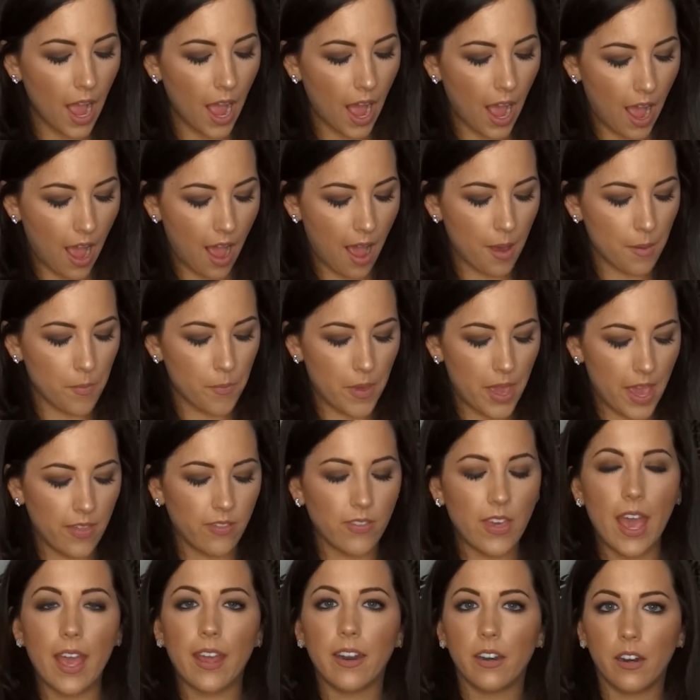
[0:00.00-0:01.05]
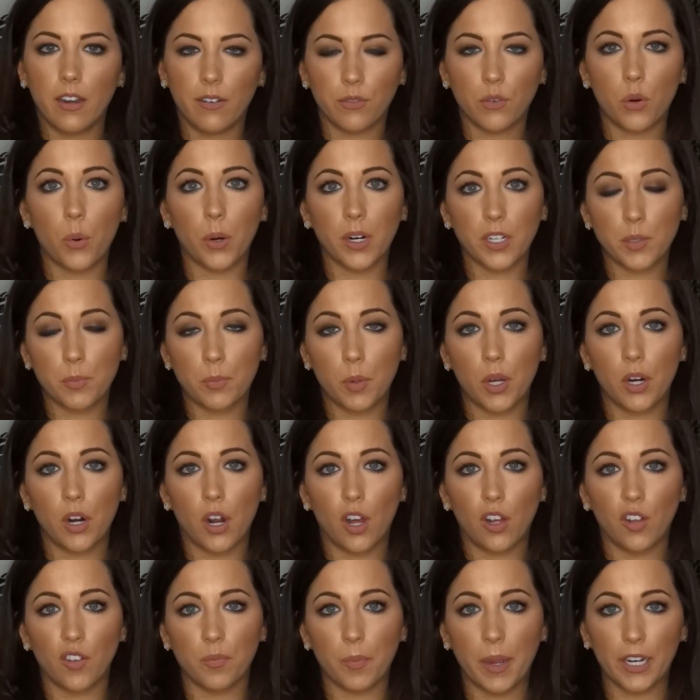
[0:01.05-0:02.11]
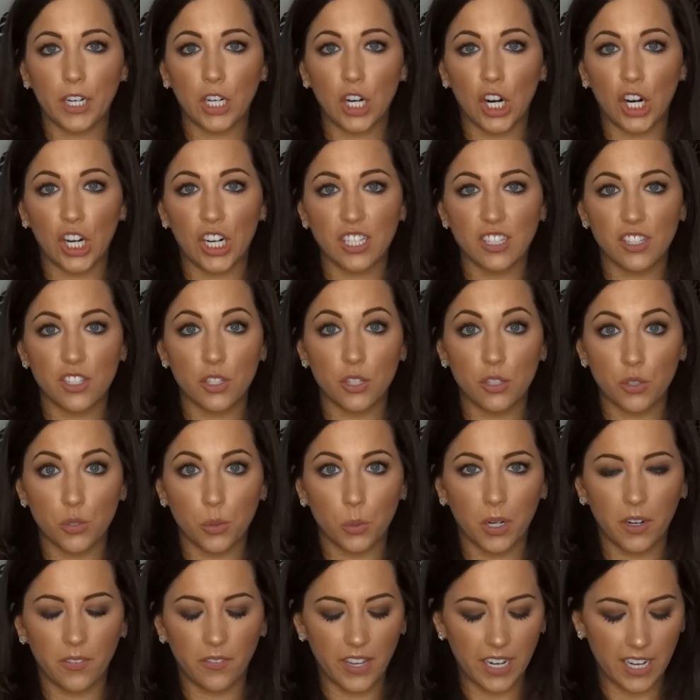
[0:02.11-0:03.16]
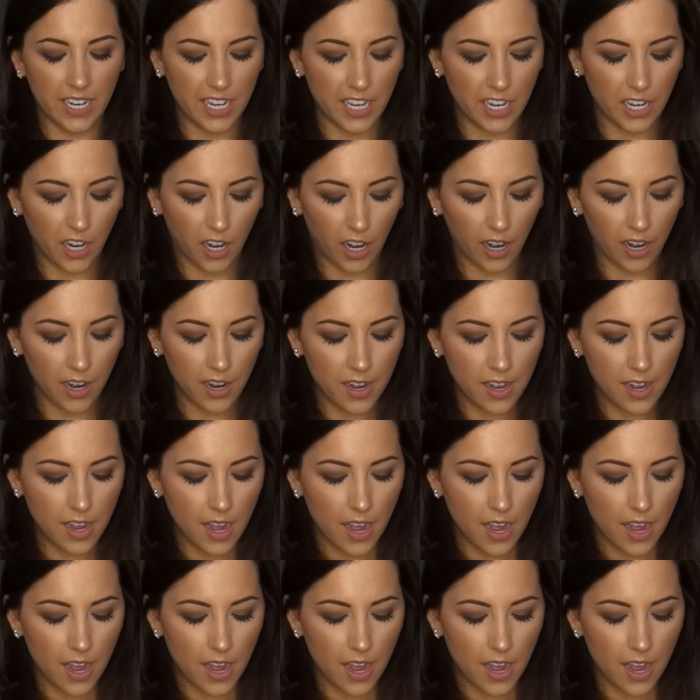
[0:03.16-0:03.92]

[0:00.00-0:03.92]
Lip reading: And then, of course, put all of my cards sort of in here.